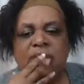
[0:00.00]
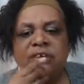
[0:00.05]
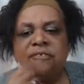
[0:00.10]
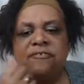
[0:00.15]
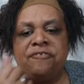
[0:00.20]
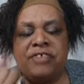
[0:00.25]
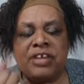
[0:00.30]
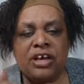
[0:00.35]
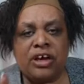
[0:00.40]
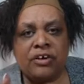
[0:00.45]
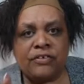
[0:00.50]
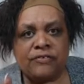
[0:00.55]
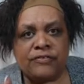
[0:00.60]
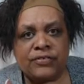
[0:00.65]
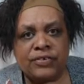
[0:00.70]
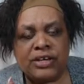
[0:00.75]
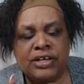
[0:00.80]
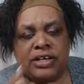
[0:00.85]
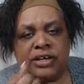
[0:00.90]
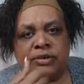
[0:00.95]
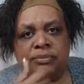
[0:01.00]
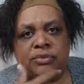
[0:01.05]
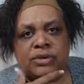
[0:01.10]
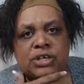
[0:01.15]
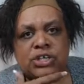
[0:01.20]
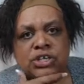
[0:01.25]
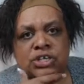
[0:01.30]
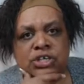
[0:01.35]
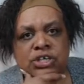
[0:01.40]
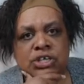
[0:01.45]
feel free to
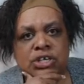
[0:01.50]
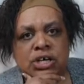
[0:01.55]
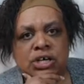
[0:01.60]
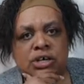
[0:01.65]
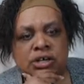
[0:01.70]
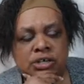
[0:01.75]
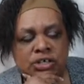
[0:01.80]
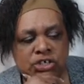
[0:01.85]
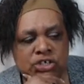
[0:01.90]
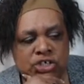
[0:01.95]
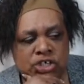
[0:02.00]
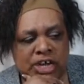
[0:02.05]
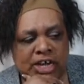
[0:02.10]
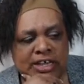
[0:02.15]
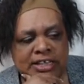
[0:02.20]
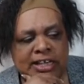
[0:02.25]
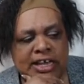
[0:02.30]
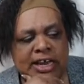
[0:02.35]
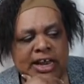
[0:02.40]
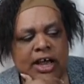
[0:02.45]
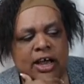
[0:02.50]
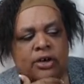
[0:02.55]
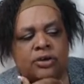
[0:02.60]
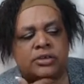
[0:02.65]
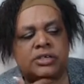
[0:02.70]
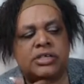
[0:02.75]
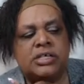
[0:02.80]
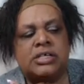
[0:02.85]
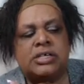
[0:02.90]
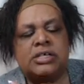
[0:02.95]
reach to check that
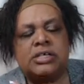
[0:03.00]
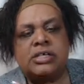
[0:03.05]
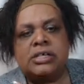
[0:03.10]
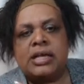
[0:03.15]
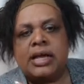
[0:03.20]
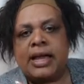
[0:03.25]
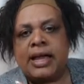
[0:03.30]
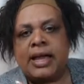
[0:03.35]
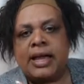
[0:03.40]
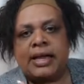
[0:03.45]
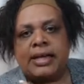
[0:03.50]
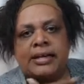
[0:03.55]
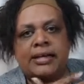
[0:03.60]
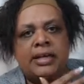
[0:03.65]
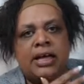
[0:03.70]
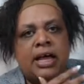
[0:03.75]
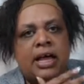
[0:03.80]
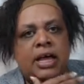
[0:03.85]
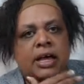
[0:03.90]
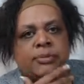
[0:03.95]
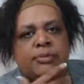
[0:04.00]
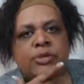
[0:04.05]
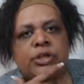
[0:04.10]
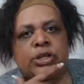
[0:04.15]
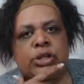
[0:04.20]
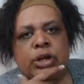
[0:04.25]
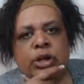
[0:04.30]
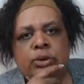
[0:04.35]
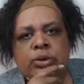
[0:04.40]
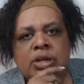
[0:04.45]
out and um, you
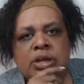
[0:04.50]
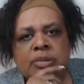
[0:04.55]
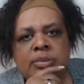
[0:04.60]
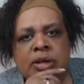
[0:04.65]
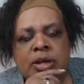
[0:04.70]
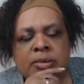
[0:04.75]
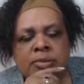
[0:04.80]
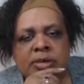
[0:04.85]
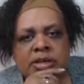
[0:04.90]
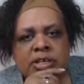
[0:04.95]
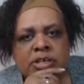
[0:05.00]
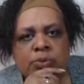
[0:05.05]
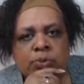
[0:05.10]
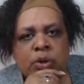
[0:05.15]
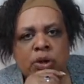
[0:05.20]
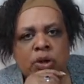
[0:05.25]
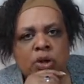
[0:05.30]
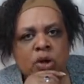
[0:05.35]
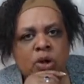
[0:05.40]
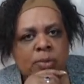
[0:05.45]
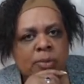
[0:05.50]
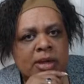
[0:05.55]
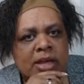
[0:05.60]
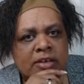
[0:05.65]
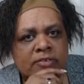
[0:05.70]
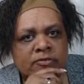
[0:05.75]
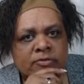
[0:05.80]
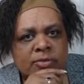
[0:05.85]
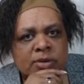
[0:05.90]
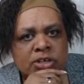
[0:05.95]
know email me as well all my
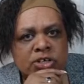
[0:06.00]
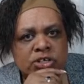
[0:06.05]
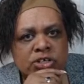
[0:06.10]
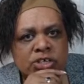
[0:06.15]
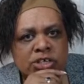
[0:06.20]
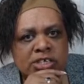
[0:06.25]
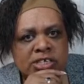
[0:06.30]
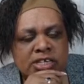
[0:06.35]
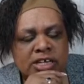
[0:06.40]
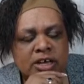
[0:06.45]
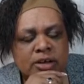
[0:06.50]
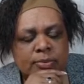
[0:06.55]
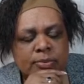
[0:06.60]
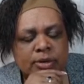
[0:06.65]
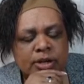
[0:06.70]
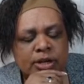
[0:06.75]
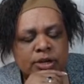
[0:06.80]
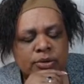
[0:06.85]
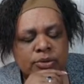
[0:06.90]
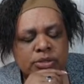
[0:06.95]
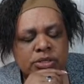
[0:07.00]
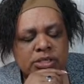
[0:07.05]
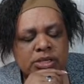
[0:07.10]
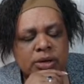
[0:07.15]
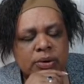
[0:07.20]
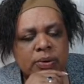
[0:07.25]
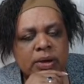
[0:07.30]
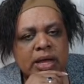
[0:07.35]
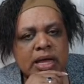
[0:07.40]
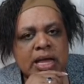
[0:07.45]
information is down below
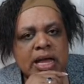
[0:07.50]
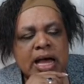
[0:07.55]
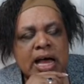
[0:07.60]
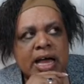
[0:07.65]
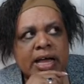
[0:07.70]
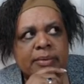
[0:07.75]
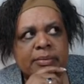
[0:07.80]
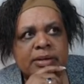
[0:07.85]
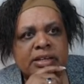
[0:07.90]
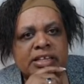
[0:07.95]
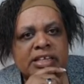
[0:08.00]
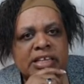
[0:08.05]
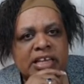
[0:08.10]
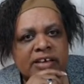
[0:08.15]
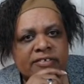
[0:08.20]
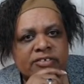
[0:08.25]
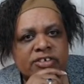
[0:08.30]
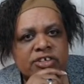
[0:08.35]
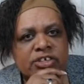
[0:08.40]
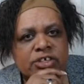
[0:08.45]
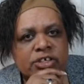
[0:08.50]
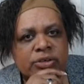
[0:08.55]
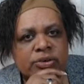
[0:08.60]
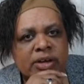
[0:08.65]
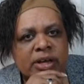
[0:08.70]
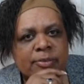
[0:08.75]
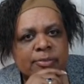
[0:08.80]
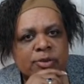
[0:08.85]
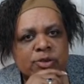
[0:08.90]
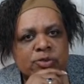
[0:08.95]
so i would love to see you
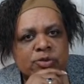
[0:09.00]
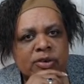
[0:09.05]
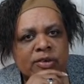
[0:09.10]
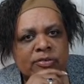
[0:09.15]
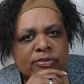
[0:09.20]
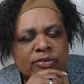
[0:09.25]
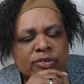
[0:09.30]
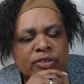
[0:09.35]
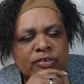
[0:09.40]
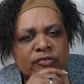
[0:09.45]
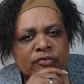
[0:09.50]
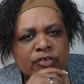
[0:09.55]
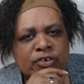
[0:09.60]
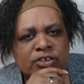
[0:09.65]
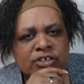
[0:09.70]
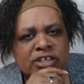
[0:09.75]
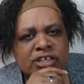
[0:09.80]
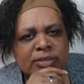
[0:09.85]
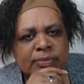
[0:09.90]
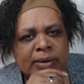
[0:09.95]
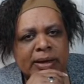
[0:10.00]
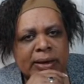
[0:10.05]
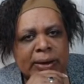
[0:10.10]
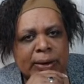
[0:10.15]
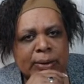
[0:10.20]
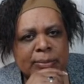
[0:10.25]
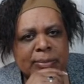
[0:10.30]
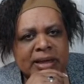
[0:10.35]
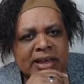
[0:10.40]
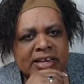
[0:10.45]
april 12th through the 14th right here
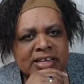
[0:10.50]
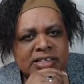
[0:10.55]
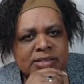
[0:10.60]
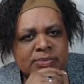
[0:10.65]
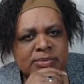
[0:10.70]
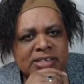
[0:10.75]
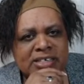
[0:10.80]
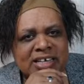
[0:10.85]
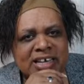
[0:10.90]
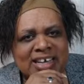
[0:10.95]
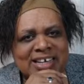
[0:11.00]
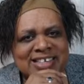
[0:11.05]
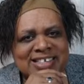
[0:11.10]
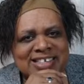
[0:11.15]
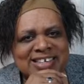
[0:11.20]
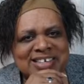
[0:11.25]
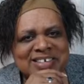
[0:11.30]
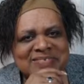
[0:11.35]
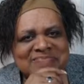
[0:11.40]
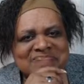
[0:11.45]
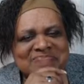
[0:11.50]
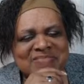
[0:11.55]
in madison wisconsin